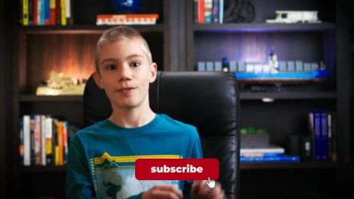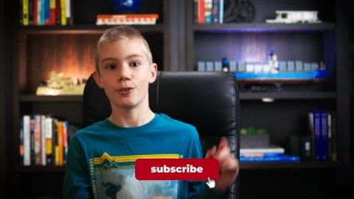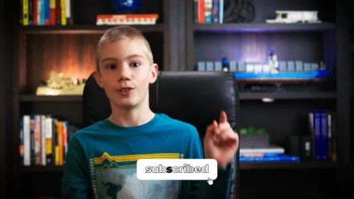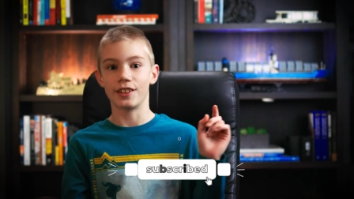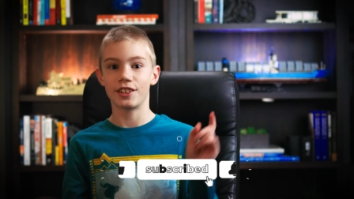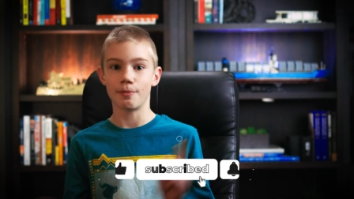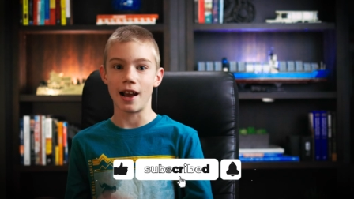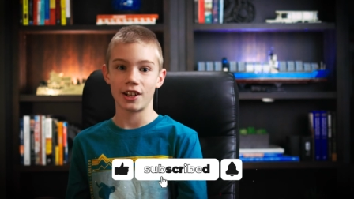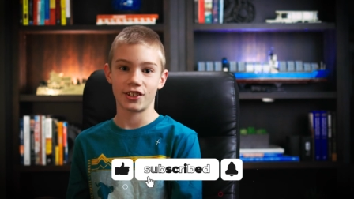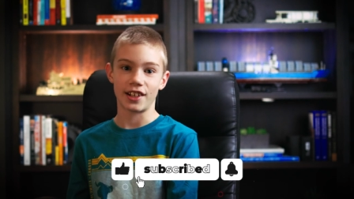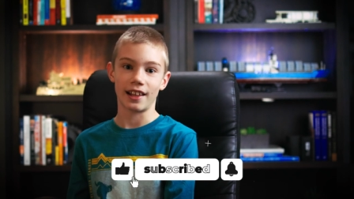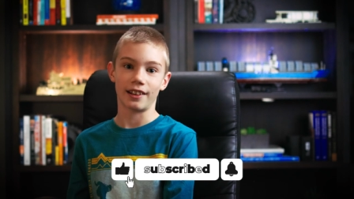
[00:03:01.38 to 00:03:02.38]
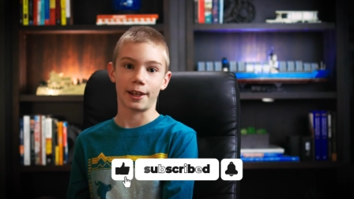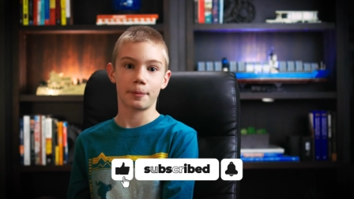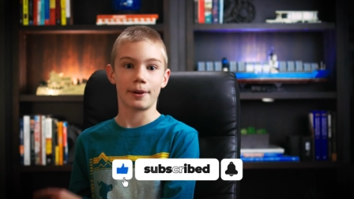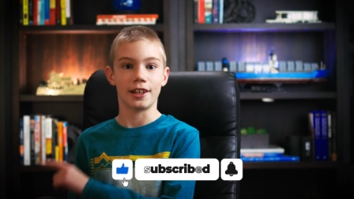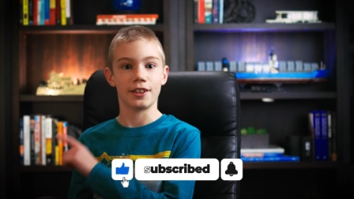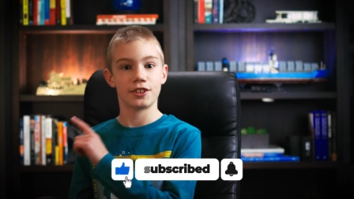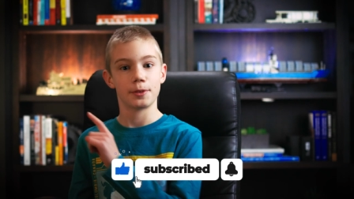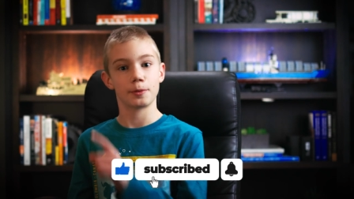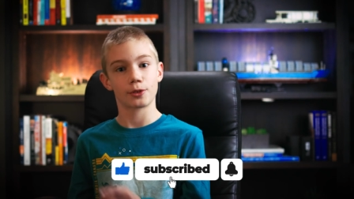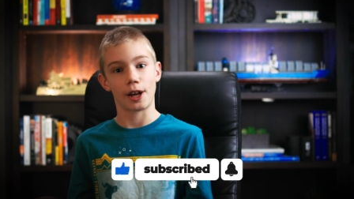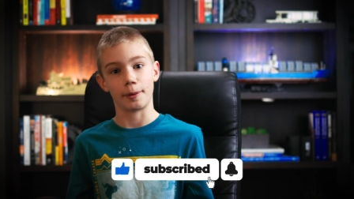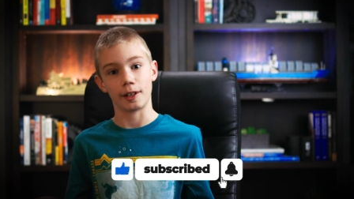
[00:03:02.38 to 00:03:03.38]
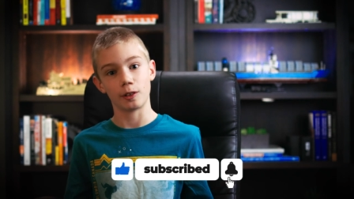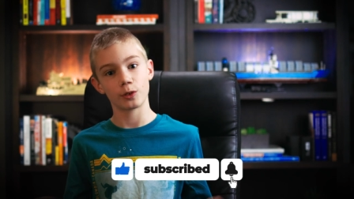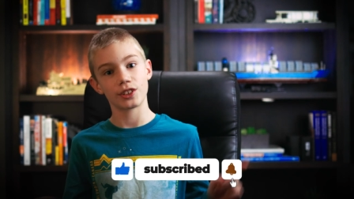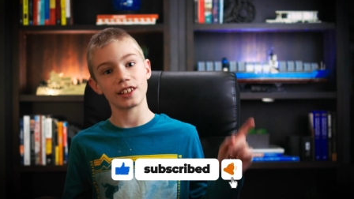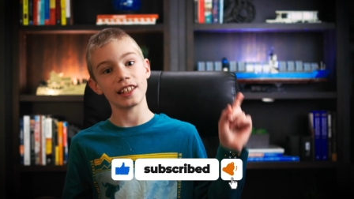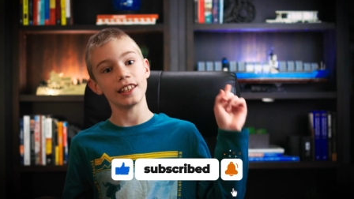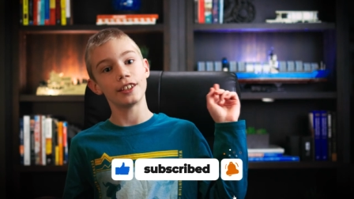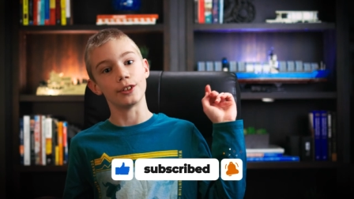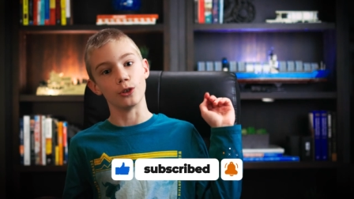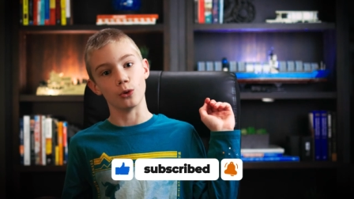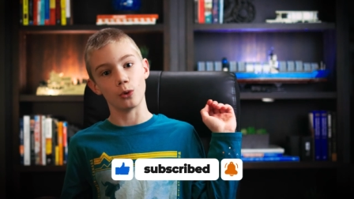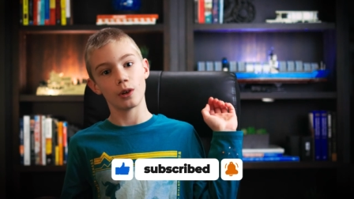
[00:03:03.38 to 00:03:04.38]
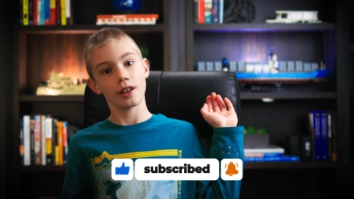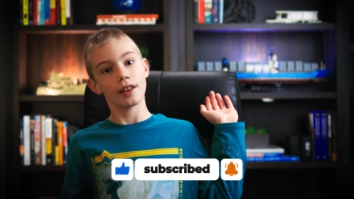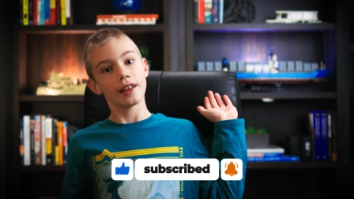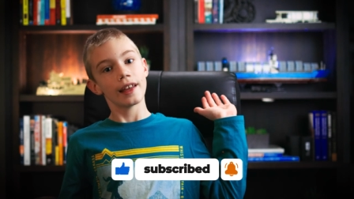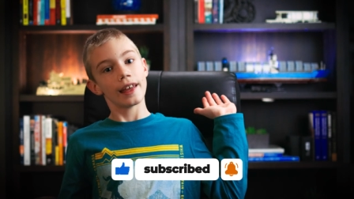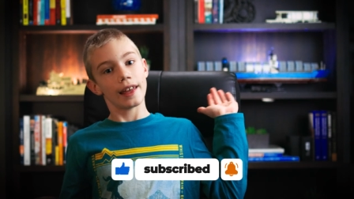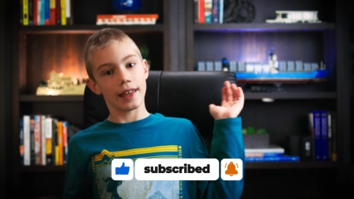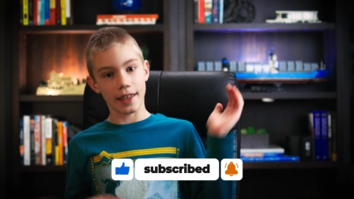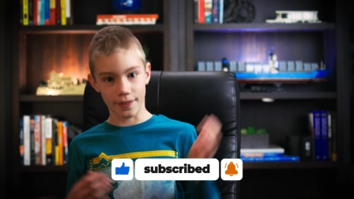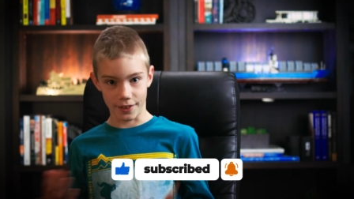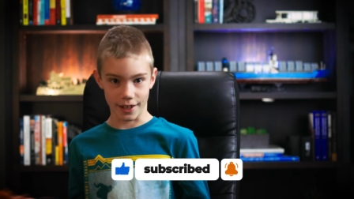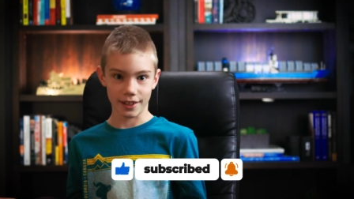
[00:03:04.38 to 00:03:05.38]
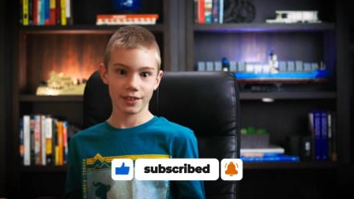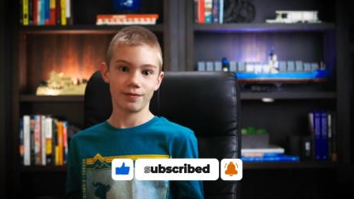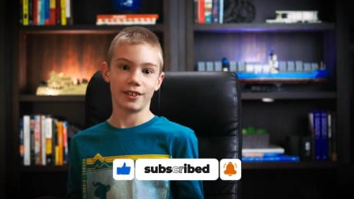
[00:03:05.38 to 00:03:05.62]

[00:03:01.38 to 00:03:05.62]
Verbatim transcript: if you did, smash that like button and subscribe, and I'll see you in the next